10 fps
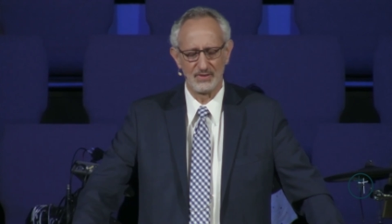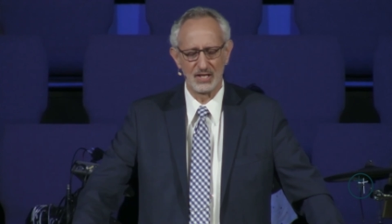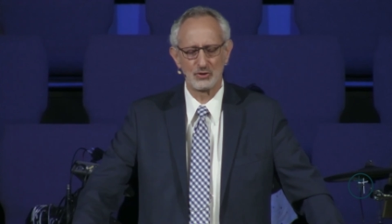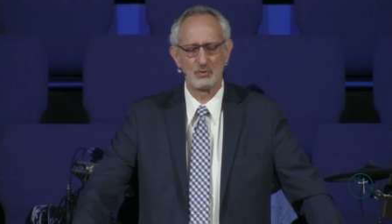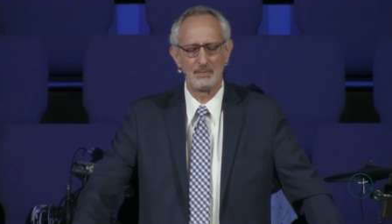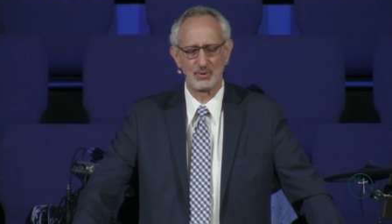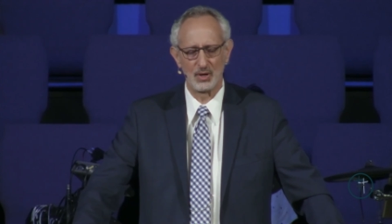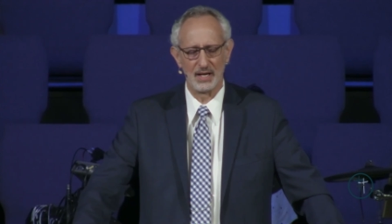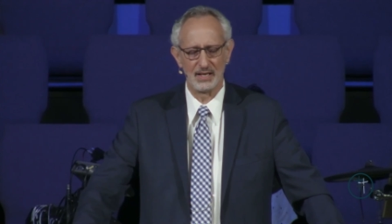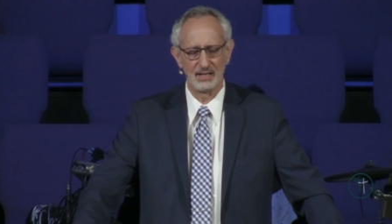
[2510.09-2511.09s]
This we
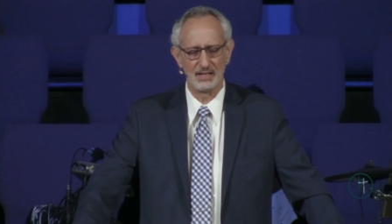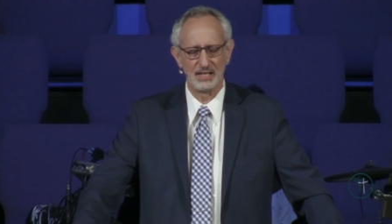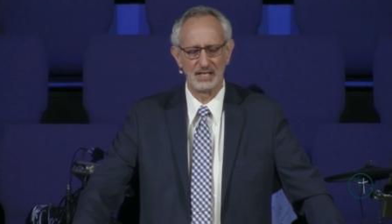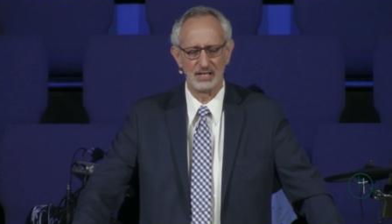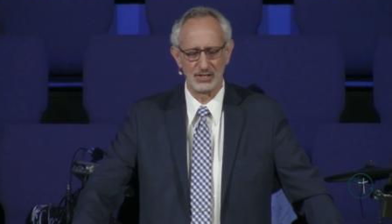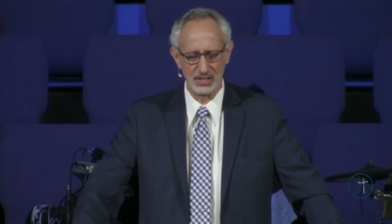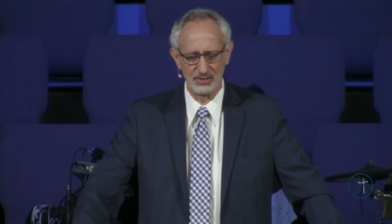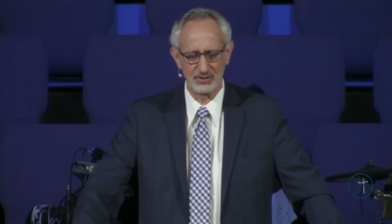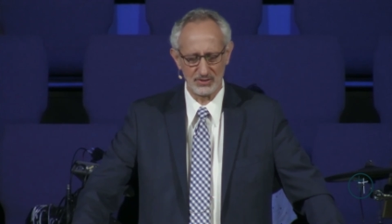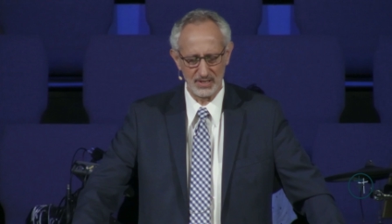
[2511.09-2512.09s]
pray in
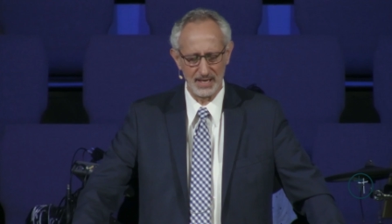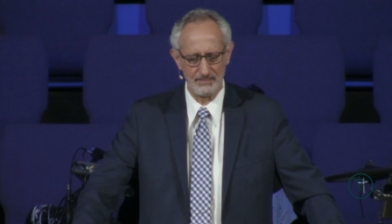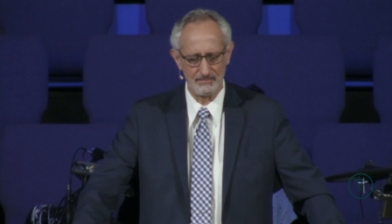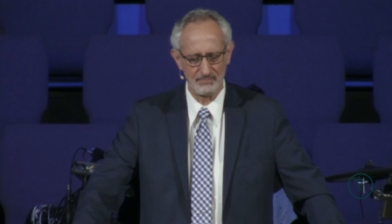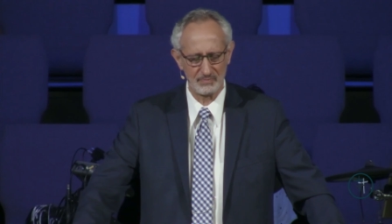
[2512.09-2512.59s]
Jesus' name.